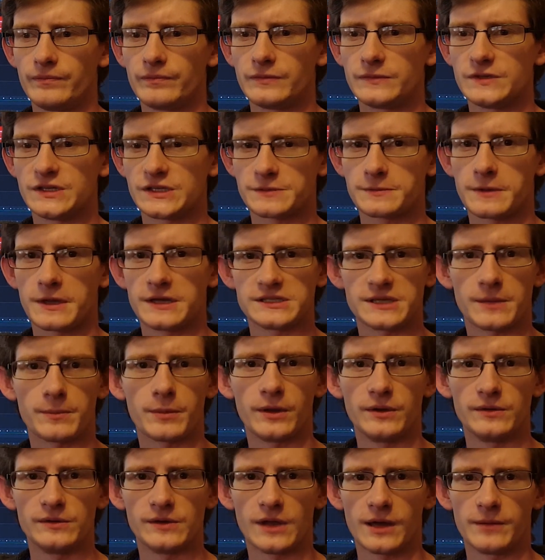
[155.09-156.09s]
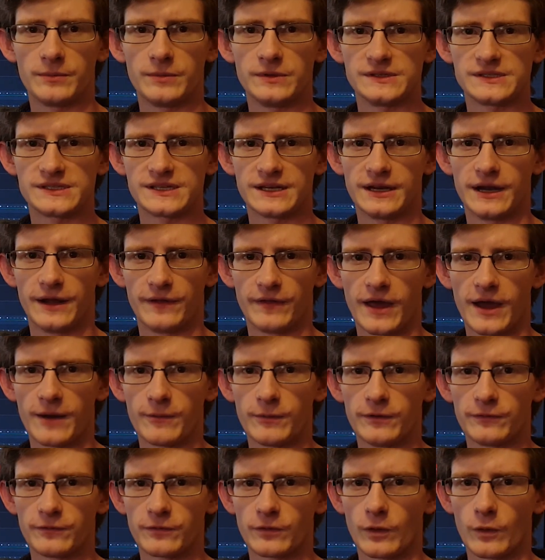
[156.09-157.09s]
Just because I've been sitting on that
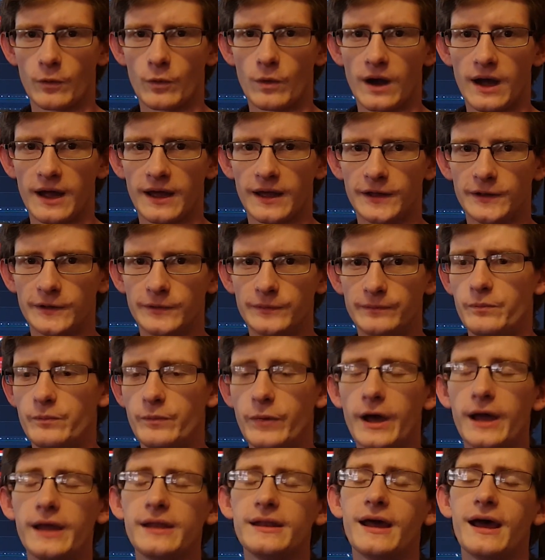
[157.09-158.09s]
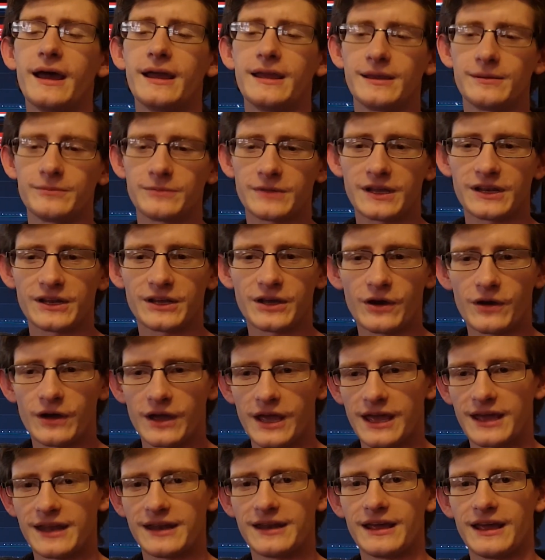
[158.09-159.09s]
one for a while. But I am gonna go
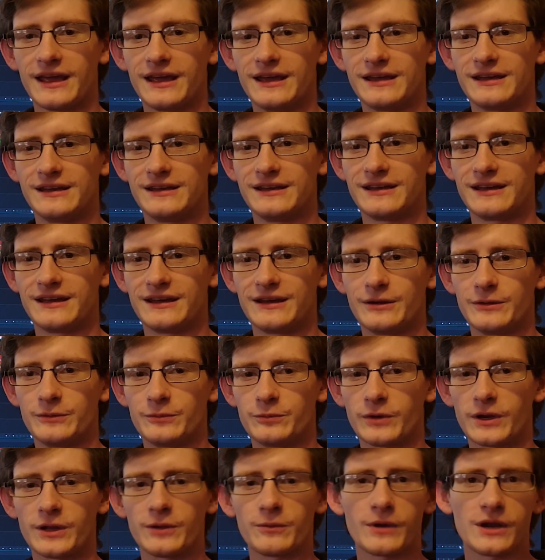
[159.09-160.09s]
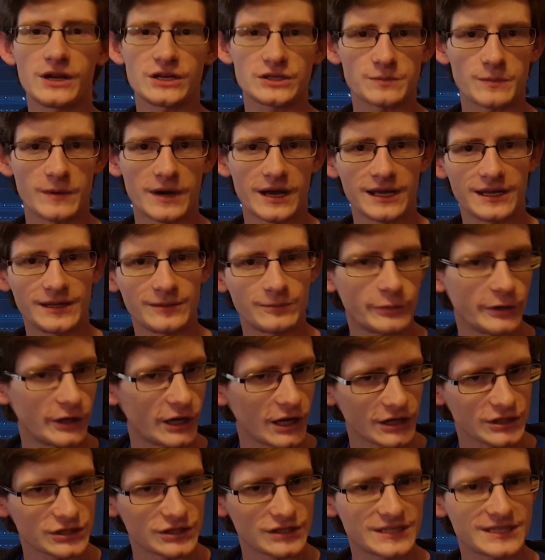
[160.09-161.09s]
ahead and rearrange my
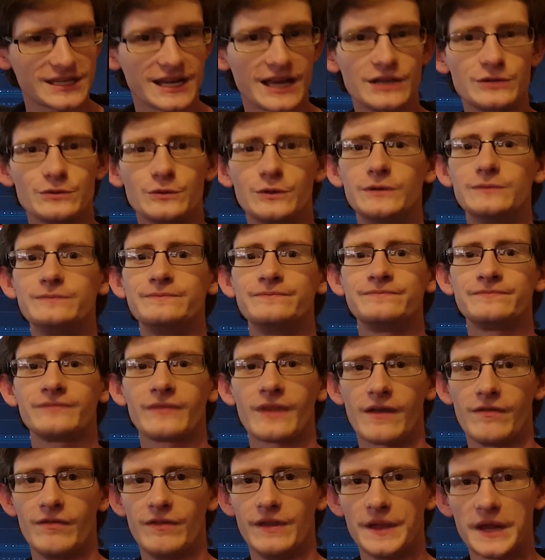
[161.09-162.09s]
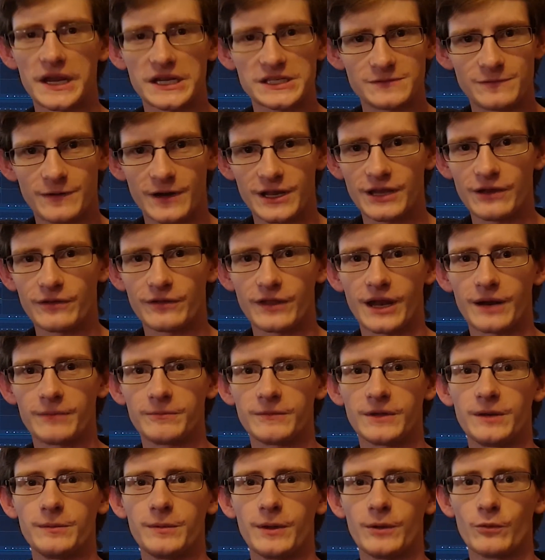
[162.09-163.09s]
production schedule. The next video that I'm
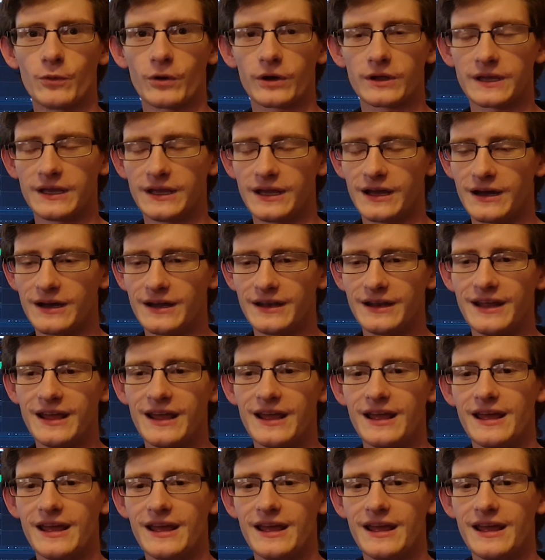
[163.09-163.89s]
gonna be working on